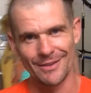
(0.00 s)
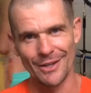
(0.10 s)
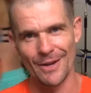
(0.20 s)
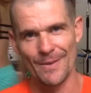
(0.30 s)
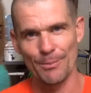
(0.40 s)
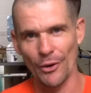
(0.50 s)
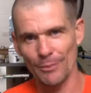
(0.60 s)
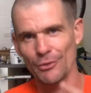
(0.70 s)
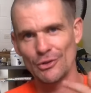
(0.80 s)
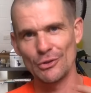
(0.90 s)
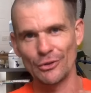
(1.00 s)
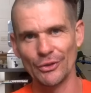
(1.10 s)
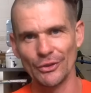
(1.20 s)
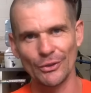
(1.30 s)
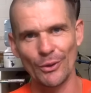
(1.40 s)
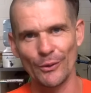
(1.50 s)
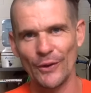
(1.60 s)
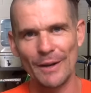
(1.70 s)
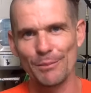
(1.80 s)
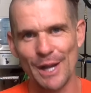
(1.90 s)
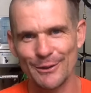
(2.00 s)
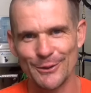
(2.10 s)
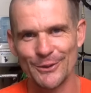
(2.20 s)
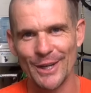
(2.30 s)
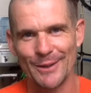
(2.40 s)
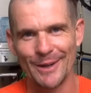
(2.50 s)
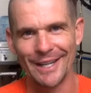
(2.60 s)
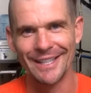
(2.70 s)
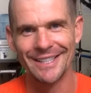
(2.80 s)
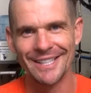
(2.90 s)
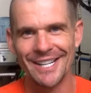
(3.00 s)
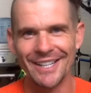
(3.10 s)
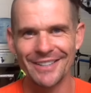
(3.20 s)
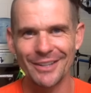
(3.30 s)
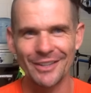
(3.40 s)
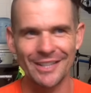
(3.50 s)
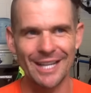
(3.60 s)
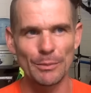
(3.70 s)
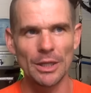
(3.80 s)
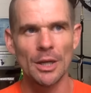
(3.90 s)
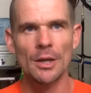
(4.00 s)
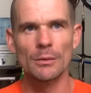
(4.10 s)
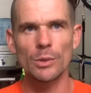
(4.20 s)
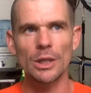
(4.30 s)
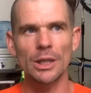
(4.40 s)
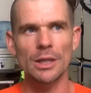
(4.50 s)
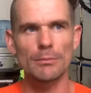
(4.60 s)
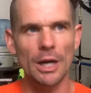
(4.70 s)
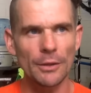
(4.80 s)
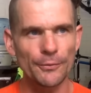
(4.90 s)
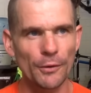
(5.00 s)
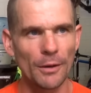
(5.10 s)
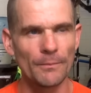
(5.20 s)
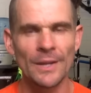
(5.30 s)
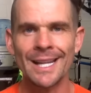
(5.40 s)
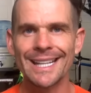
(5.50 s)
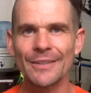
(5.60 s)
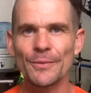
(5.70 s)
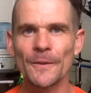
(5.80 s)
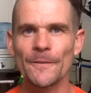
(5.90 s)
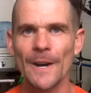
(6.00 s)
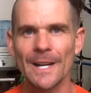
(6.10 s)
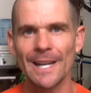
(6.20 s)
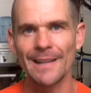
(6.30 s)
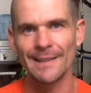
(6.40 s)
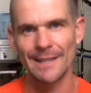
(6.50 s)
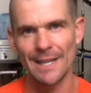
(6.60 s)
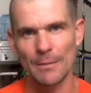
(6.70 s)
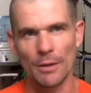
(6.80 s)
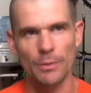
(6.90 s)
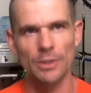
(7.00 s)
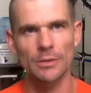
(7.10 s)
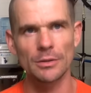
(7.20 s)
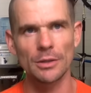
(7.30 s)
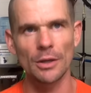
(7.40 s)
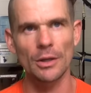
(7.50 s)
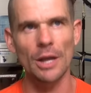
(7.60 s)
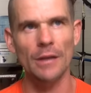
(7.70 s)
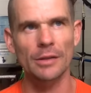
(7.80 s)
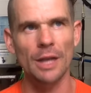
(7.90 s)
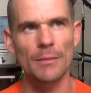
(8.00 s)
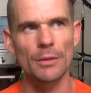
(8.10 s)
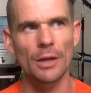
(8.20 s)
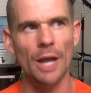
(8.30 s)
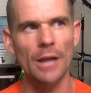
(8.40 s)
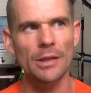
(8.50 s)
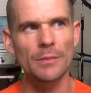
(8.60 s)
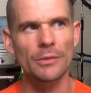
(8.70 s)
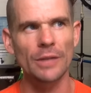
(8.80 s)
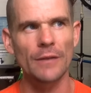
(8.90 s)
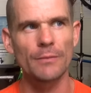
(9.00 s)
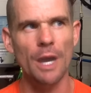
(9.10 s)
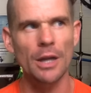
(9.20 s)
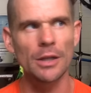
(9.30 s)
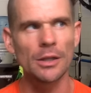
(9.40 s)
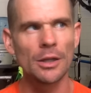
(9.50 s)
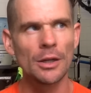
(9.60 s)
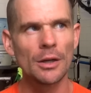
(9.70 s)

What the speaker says: The body produces, or they're found in plant foods anyway. You know, it's like saying to me, where do you get your money from? Get it from the fucking ATM. Oh, but you go to the ATM, like, ATM doesn't have money.